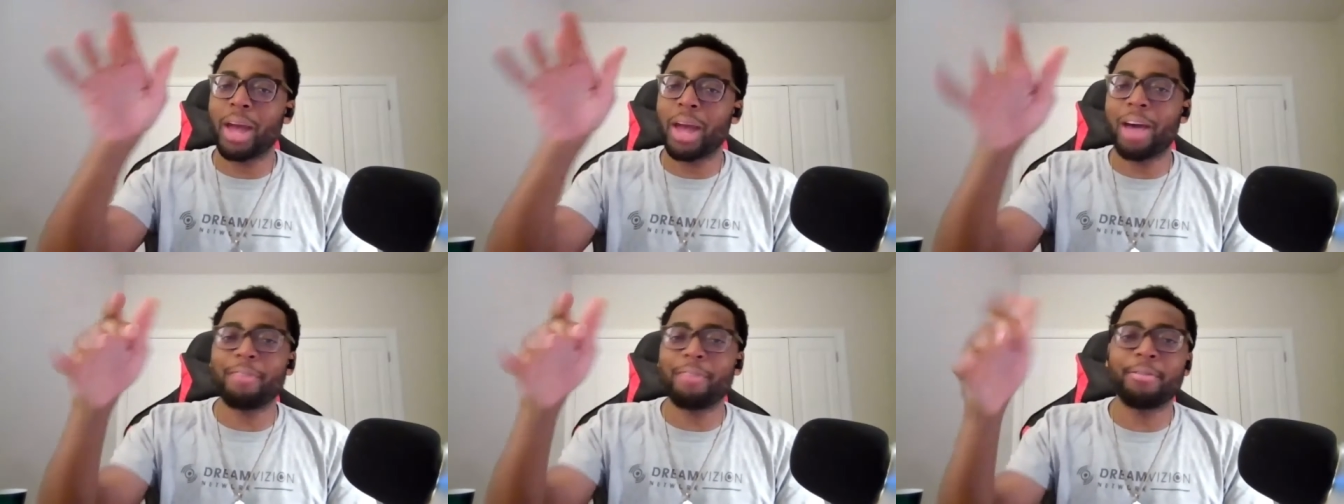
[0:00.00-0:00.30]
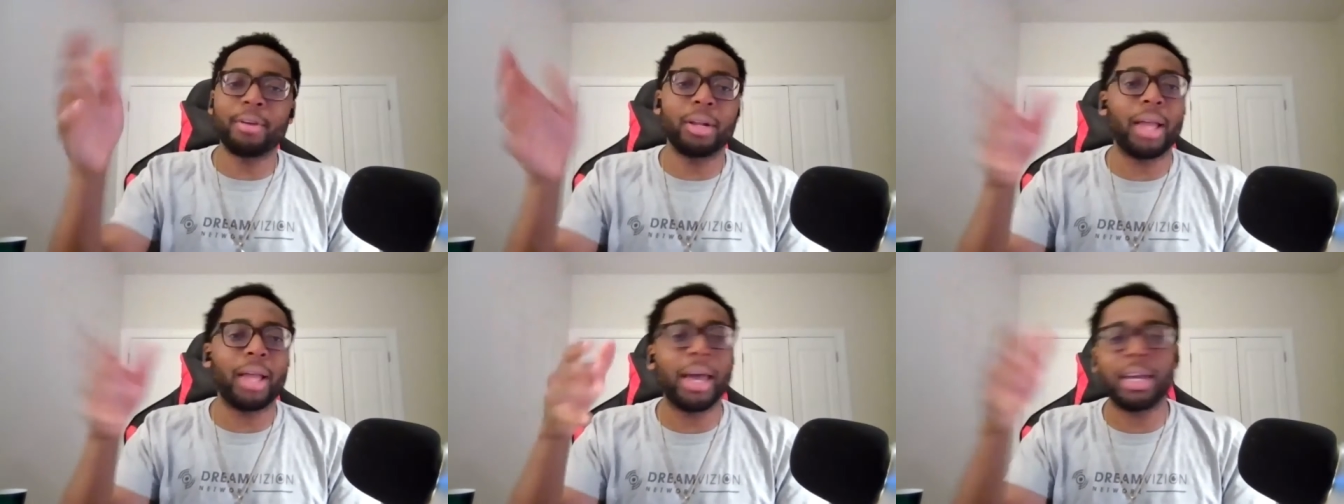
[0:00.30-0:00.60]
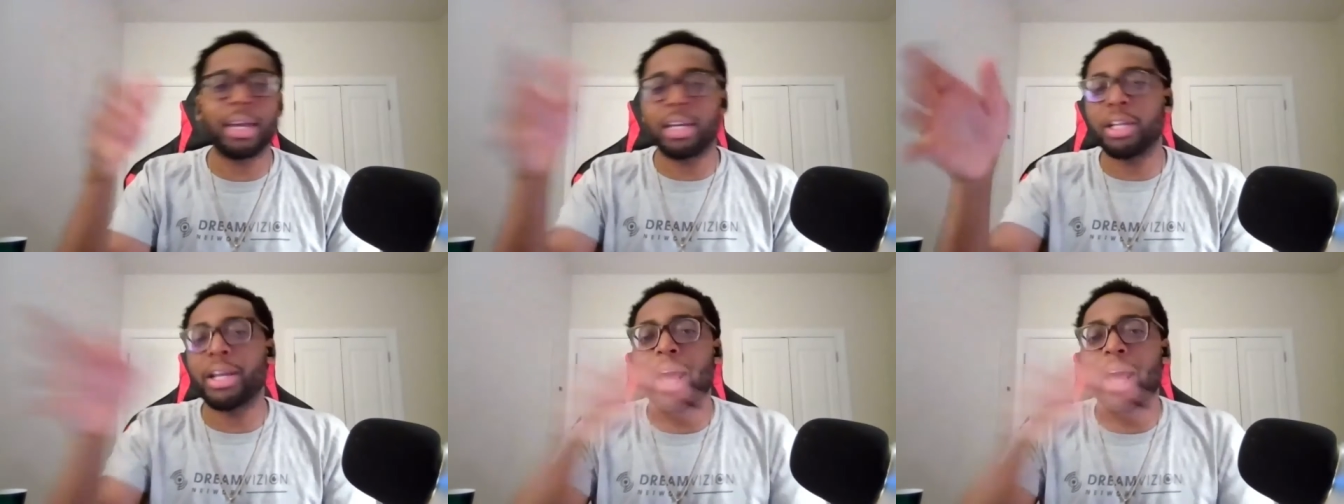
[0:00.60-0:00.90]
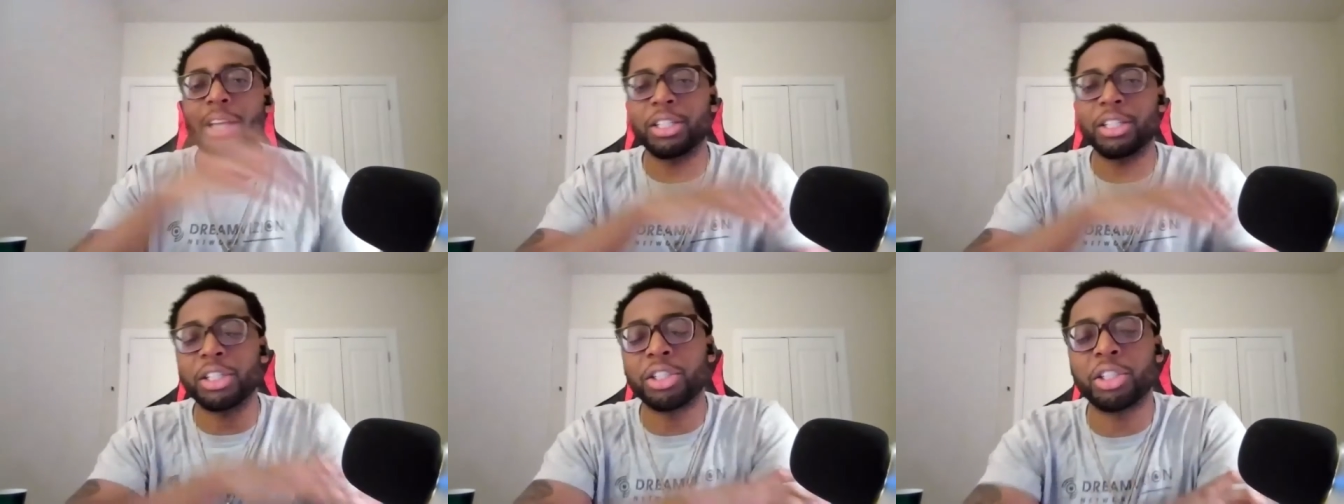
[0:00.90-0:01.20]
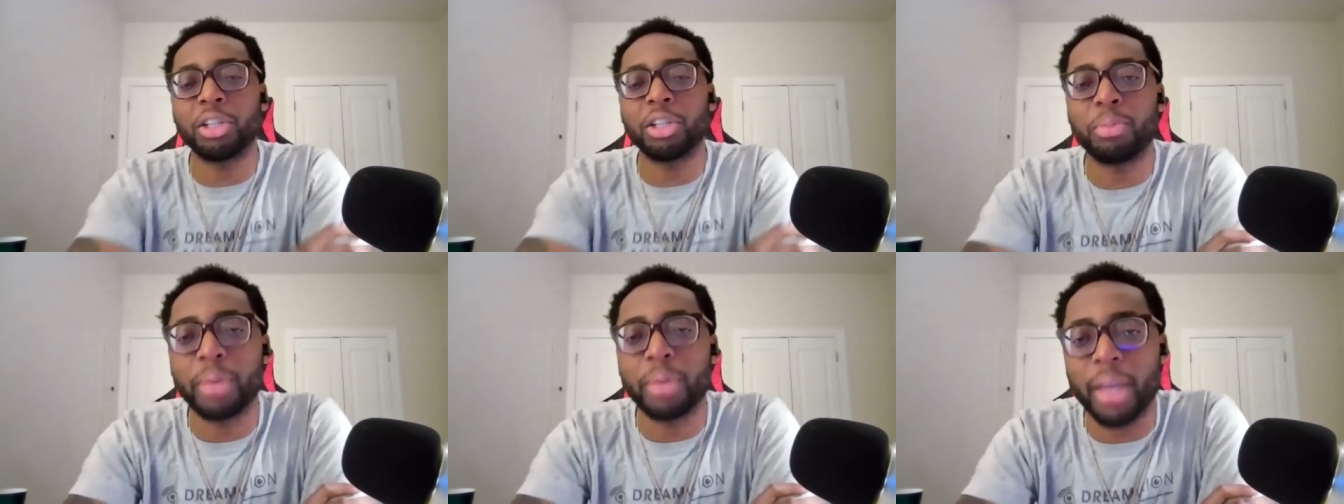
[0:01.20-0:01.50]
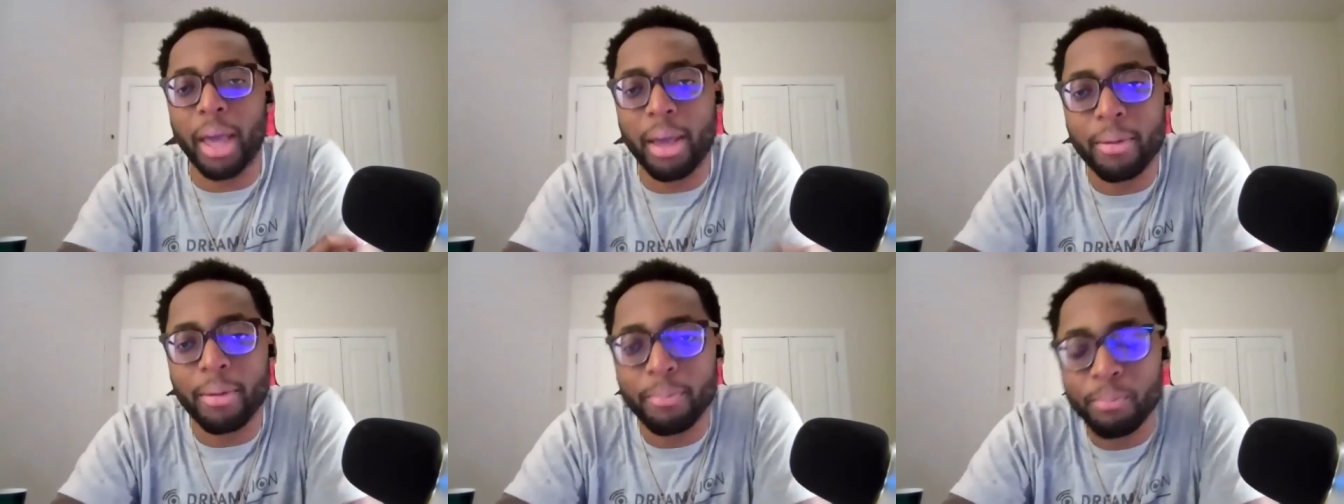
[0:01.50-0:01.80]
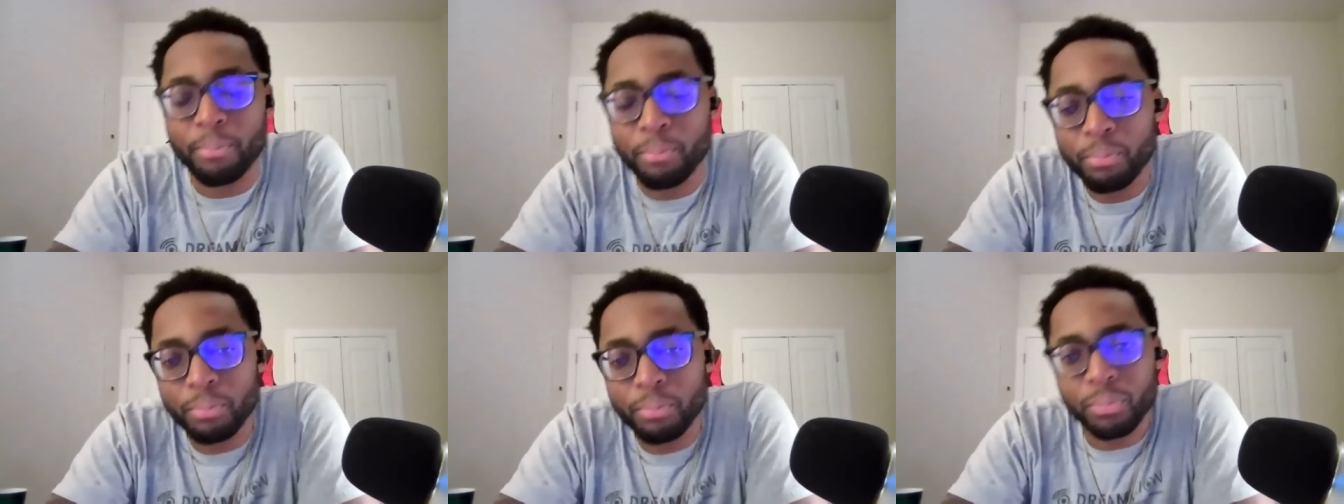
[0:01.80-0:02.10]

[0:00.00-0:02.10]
and I feel like he actually should be at?